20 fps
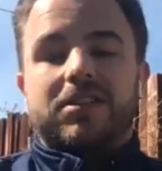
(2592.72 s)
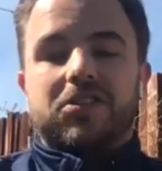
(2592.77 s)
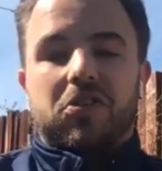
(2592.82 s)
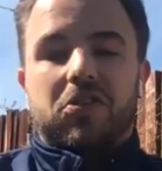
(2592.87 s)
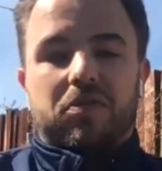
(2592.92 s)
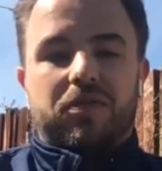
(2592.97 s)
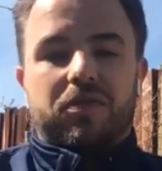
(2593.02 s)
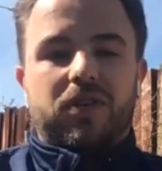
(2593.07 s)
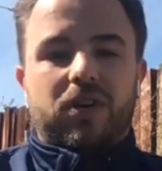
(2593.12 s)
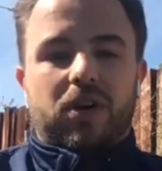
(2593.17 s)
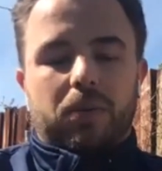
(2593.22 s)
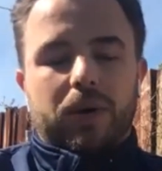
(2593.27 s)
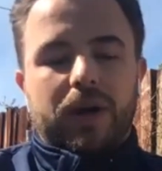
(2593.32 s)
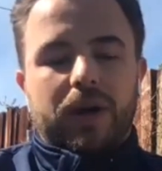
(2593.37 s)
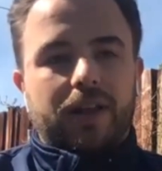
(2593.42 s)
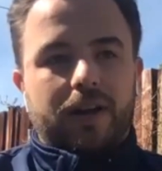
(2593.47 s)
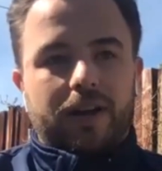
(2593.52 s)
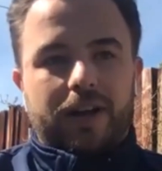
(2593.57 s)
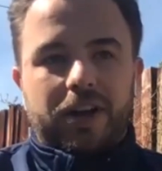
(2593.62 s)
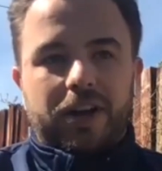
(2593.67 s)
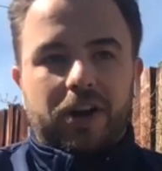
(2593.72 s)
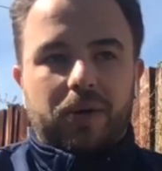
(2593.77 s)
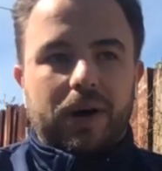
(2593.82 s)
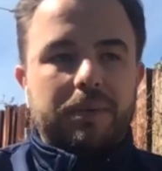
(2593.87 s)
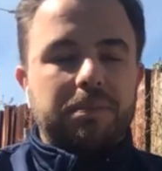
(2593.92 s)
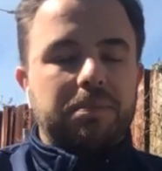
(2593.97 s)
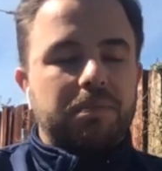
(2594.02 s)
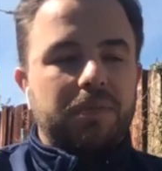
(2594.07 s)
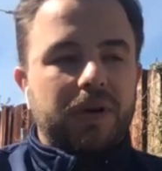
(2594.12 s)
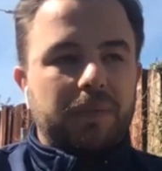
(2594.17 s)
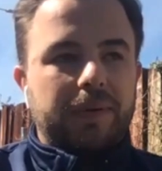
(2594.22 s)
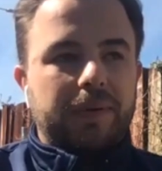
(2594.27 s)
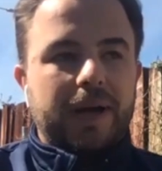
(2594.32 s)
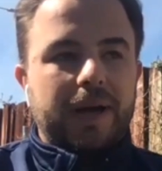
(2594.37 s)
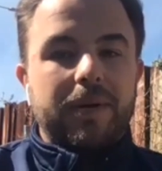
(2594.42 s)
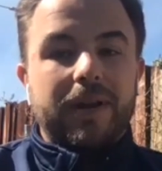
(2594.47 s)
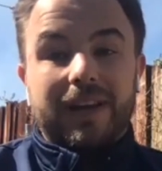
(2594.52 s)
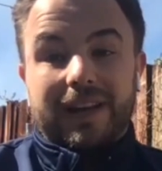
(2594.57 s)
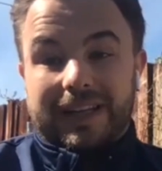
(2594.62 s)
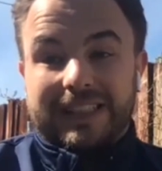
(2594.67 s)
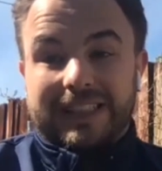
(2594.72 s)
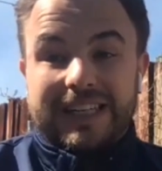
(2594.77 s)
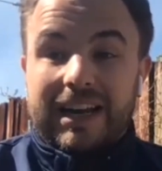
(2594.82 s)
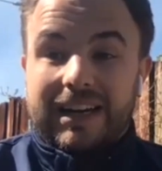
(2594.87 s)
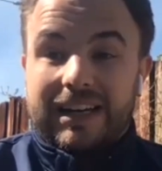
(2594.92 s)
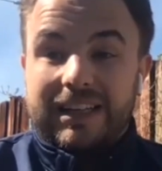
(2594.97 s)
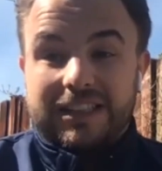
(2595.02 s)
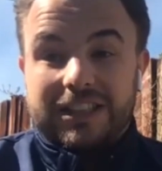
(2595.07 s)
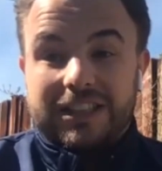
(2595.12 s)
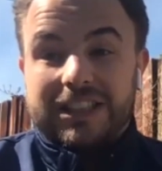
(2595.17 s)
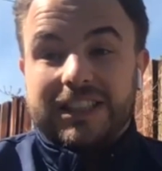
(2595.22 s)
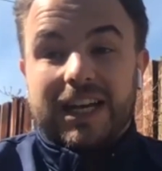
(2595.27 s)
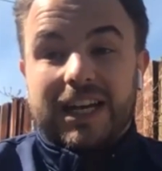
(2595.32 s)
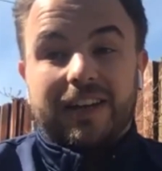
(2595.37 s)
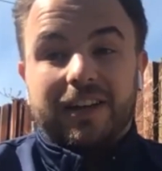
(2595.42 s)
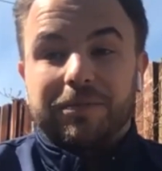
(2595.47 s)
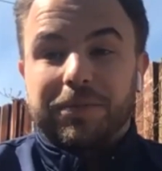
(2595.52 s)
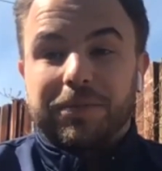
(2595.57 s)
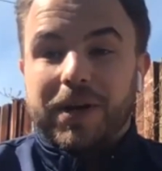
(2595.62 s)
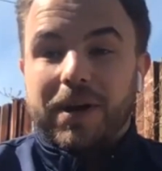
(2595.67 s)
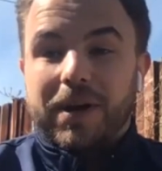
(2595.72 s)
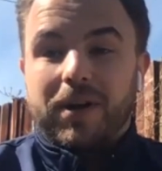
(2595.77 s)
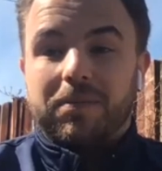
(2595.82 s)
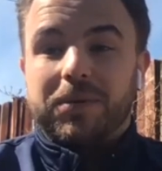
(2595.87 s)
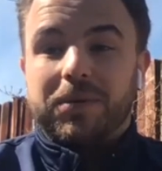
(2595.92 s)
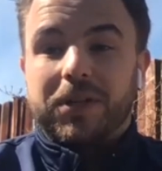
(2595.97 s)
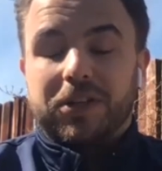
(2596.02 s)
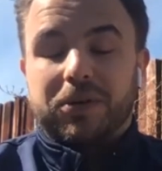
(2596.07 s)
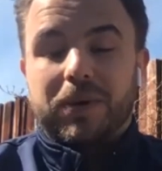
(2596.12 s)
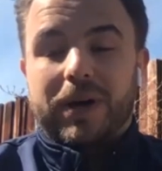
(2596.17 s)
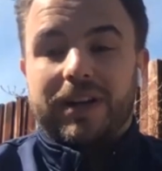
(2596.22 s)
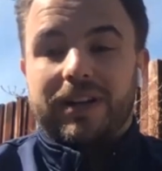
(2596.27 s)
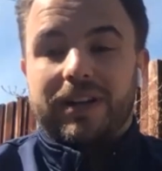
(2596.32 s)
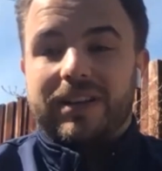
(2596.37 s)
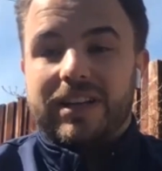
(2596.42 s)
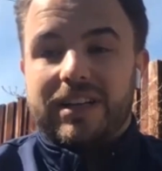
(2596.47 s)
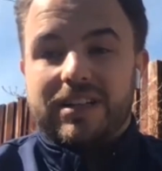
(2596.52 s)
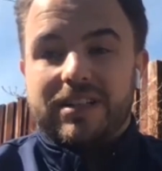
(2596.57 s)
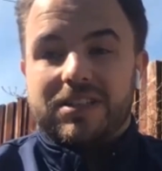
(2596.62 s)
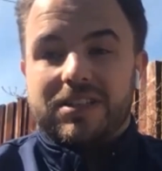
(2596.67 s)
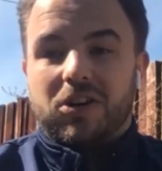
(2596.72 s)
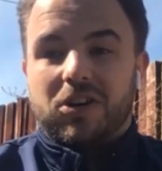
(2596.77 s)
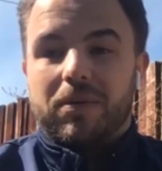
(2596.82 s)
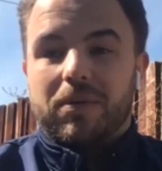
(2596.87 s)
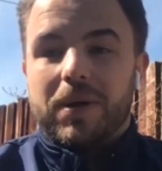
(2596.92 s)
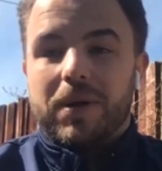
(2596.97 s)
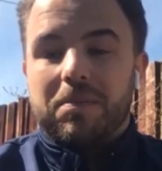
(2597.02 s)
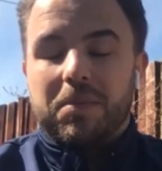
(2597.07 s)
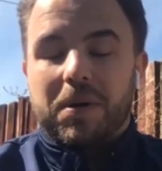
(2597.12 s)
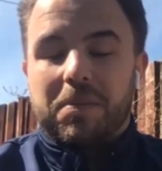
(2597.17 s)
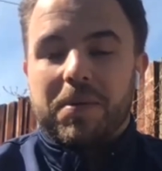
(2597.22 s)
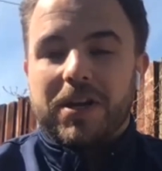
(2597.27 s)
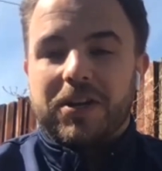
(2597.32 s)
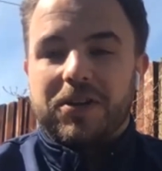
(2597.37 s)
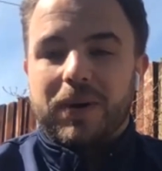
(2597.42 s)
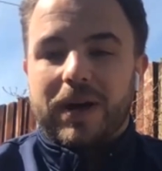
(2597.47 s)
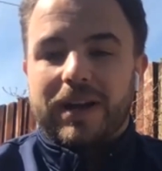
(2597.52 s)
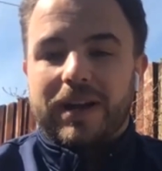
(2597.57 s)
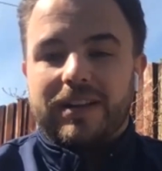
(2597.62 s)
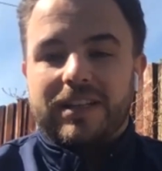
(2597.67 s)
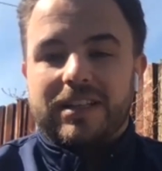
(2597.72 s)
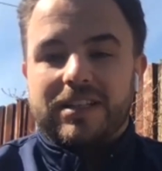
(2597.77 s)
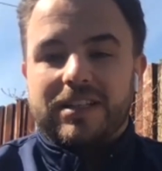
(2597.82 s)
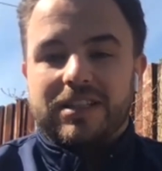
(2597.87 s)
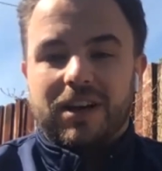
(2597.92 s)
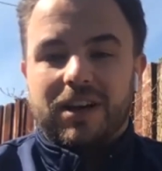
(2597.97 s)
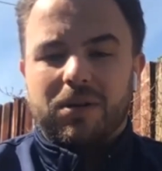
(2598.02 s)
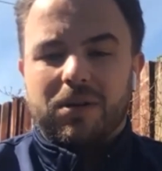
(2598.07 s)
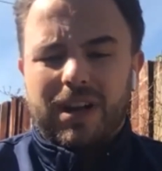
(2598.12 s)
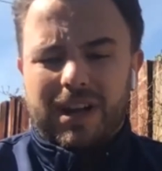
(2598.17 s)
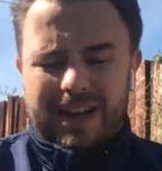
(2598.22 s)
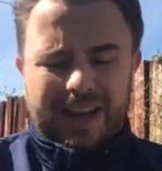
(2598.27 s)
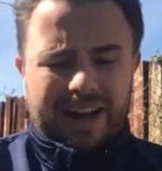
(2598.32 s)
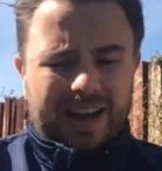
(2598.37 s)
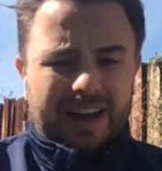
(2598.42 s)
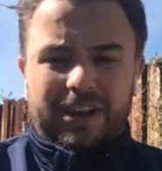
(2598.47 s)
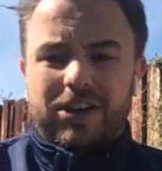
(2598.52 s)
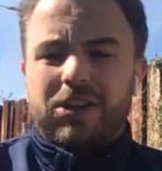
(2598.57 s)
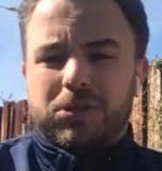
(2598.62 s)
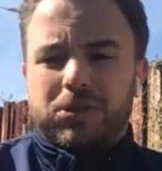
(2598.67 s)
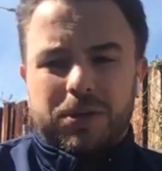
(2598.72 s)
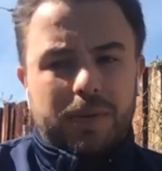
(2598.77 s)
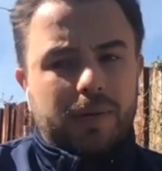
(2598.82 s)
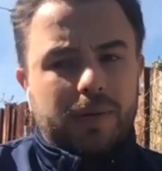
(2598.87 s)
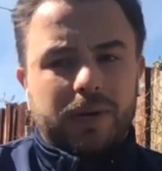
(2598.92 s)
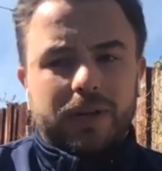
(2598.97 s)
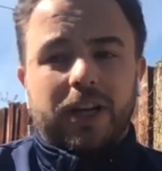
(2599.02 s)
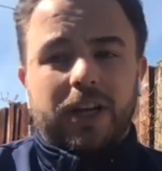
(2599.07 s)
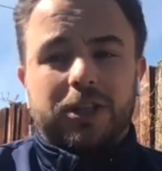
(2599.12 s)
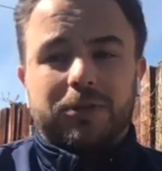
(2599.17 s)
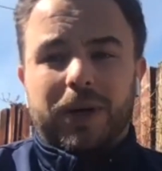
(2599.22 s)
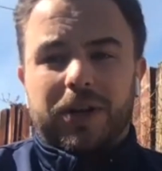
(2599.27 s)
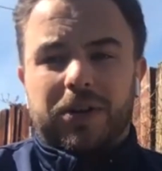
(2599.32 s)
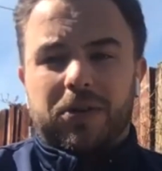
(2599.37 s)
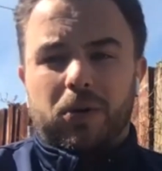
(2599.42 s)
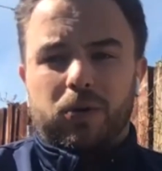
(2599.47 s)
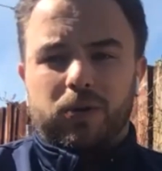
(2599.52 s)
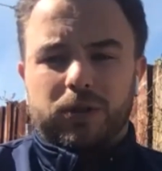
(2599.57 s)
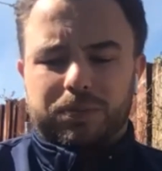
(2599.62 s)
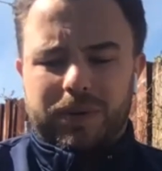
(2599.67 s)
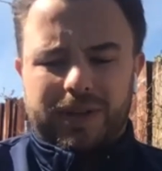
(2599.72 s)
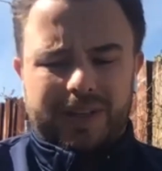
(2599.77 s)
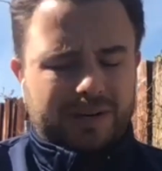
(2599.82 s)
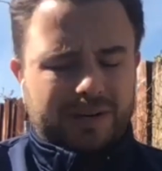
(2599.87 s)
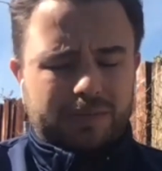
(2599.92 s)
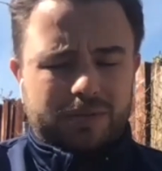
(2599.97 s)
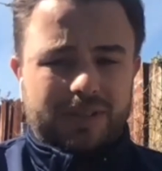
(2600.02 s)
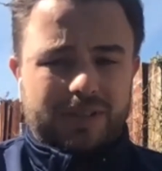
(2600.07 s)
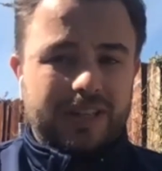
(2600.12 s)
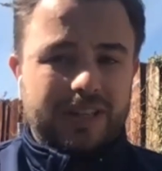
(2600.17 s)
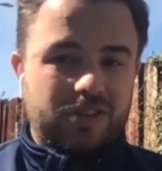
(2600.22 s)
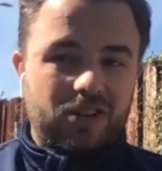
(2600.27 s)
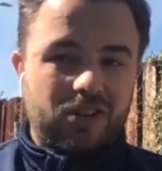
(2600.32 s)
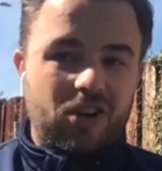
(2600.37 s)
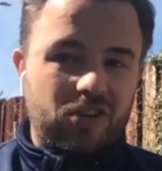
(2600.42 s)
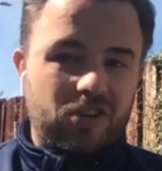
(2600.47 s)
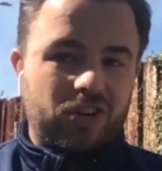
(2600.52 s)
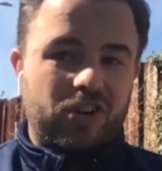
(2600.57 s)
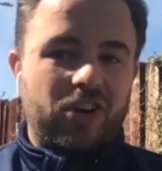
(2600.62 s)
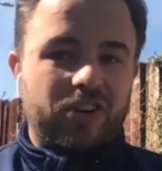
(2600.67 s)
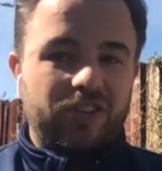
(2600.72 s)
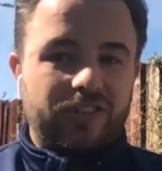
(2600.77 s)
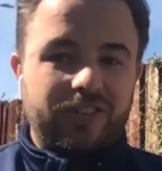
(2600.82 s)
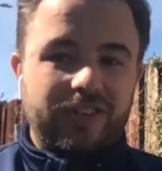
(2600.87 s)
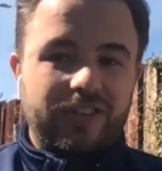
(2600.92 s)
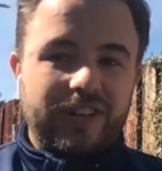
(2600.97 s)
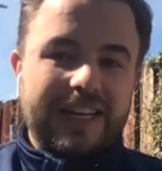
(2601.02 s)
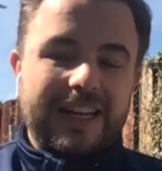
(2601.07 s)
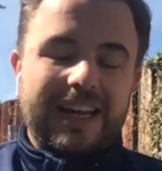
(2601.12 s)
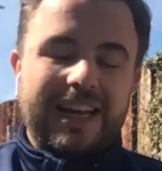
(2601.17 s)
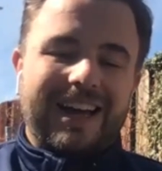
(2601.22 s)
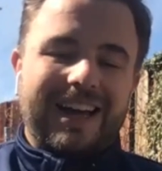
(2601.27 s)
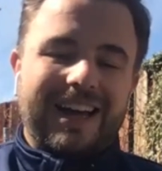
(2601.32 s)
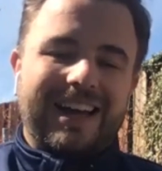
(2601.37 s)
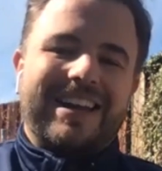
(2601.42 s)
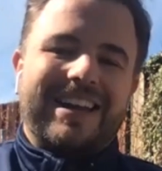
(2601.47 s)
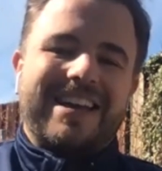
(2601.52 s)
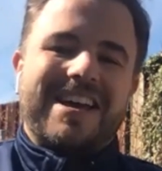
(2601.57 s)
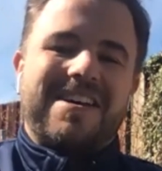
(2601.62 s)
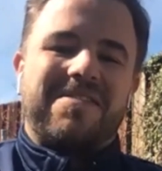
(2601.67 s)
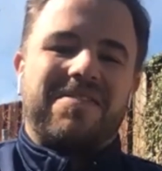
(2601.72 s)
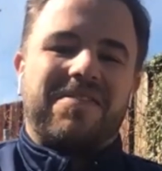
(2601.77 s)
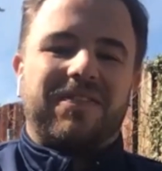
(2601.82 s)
of, oh, well, you know, I'm coming, like, exactly as you said, I'm coming up to 20s, so I'm in my mid-20s now. I used to be able to touch my toes, but that's long gone. And